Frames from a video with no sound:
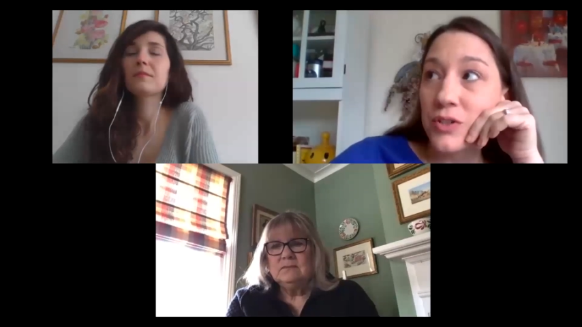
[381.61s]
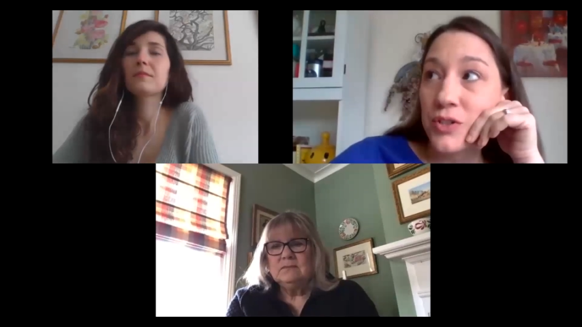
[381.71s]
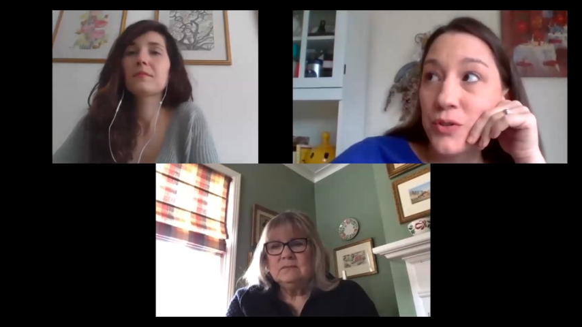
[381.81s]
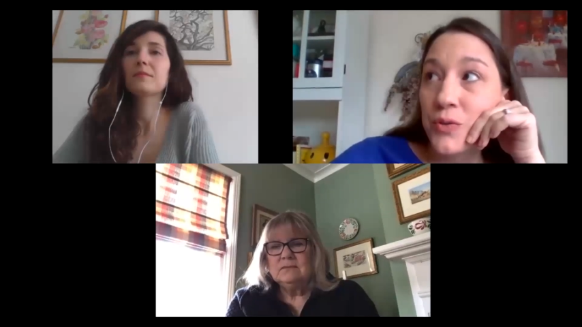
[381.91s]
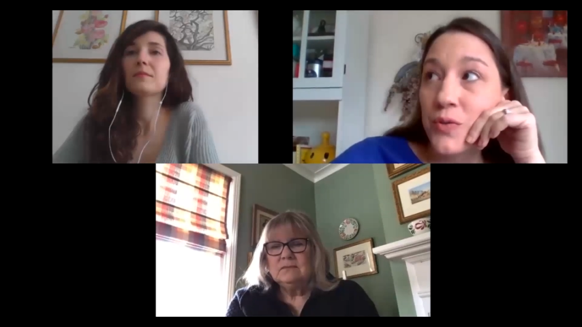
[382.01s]

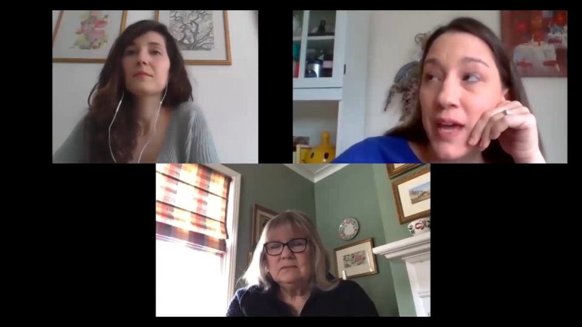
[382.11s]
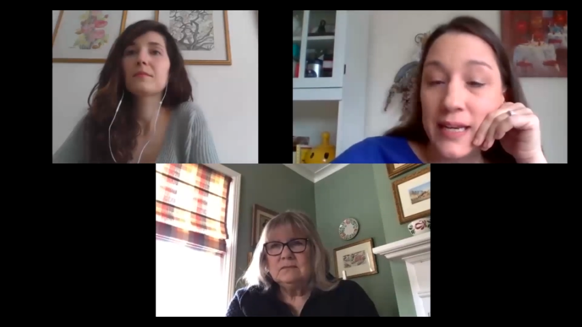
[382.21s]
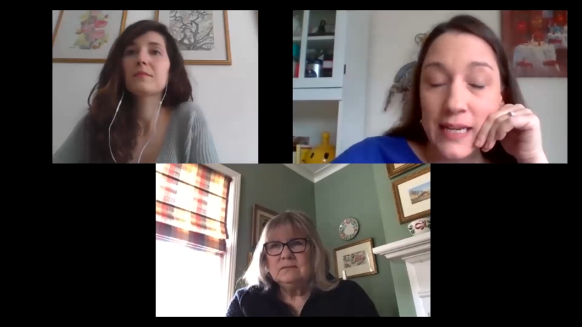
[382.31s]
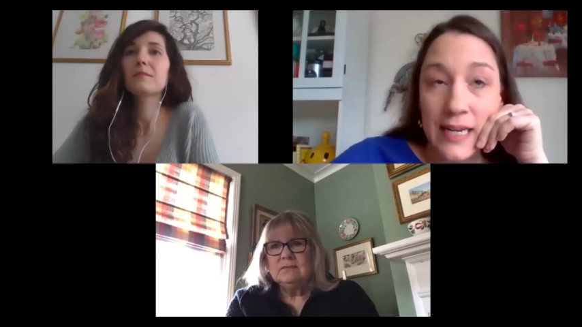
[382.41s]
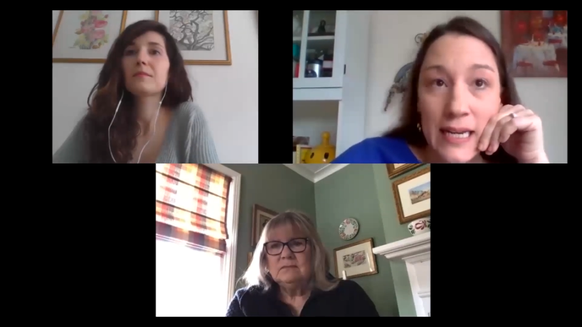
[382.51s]
Speaker 1: do they
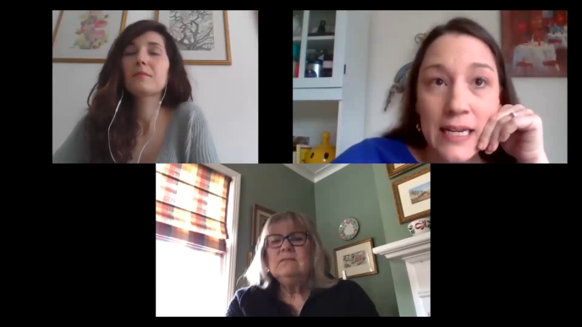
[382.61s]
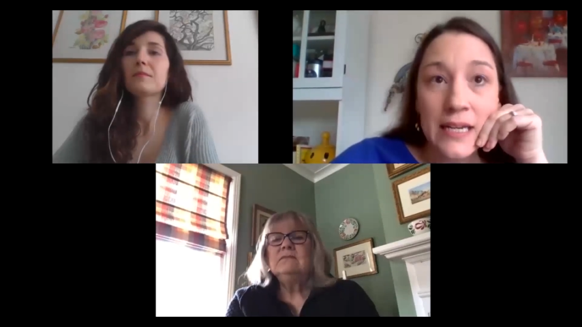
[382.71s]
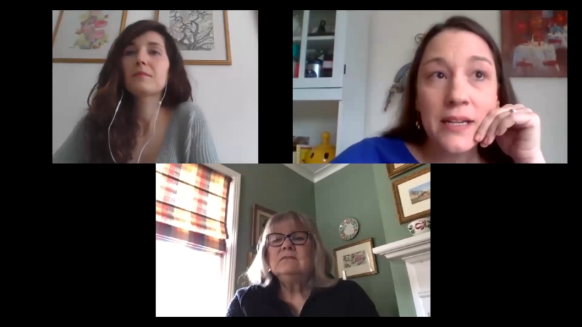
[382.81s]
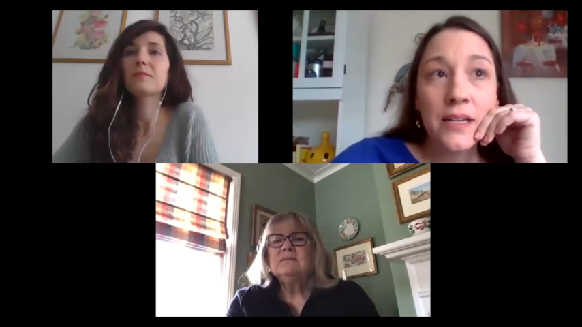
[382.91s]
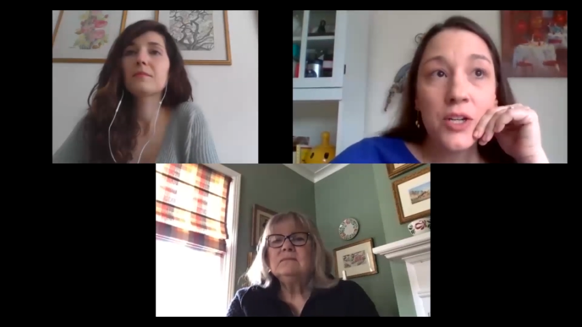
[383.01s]

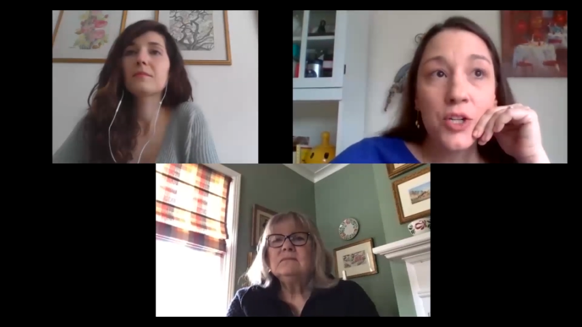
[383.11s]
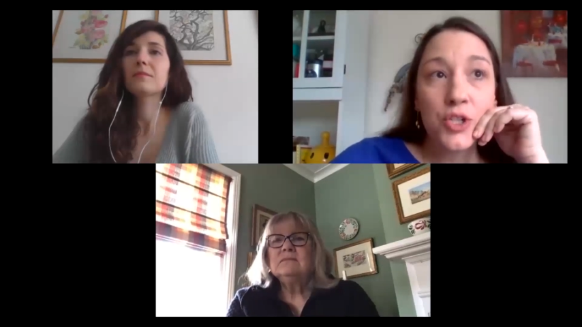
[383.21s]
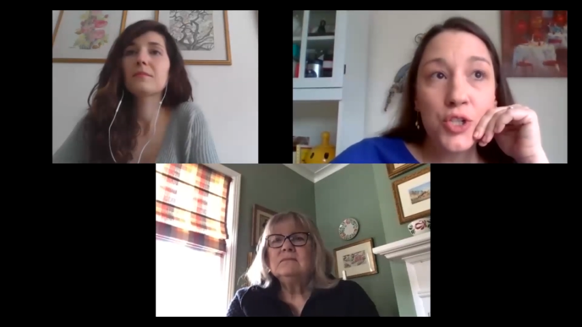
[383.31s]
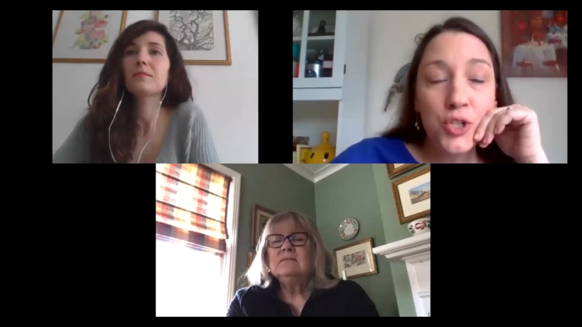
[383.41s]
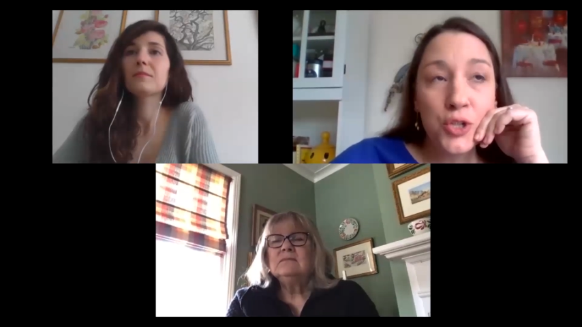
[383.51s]
need
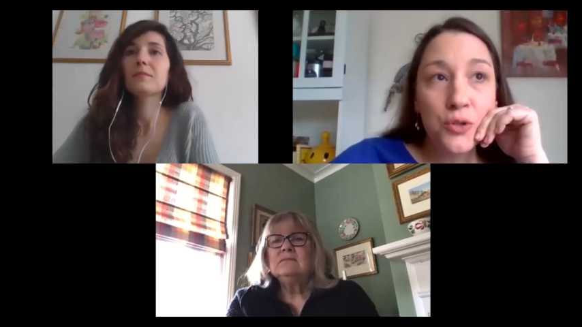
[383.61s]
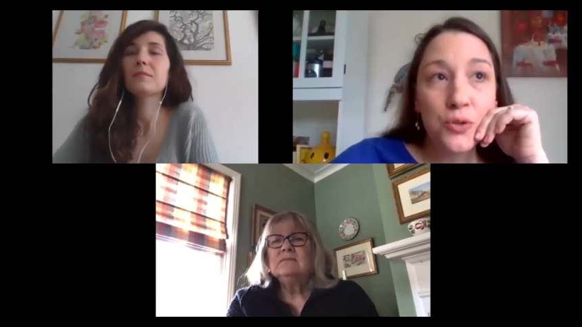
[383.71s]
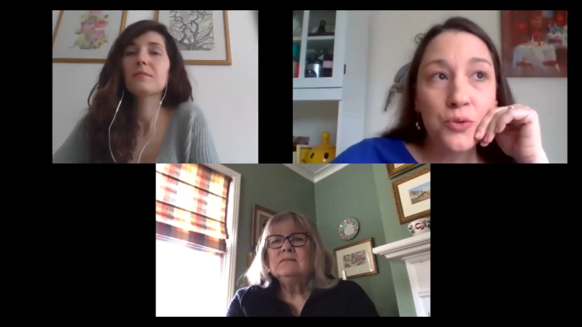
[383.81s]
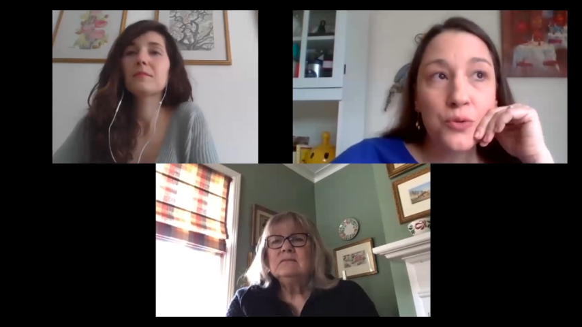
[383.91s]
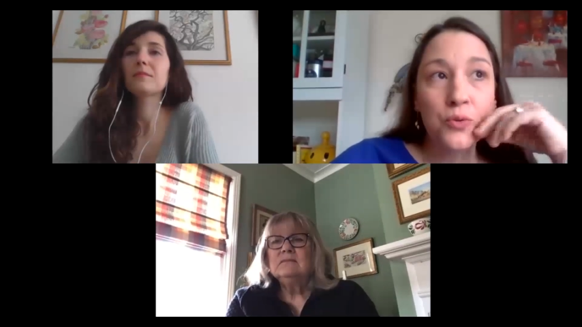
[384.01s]

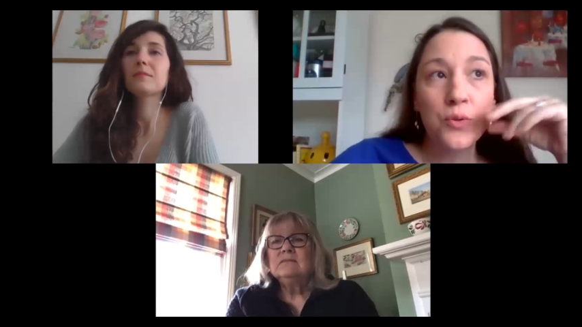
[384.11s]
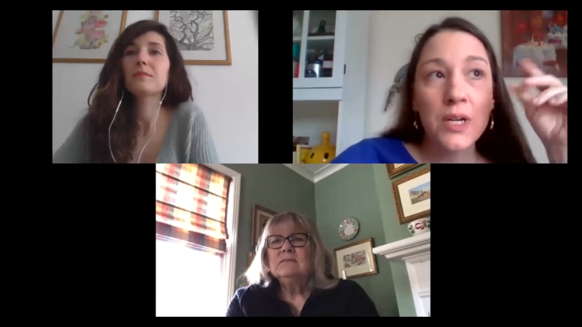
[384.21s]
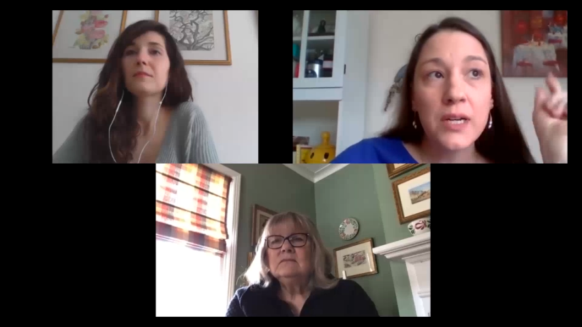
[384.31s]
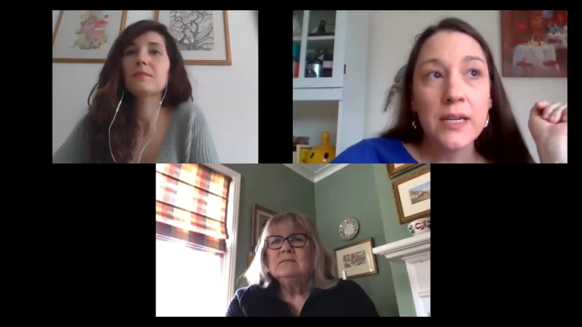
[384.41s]
to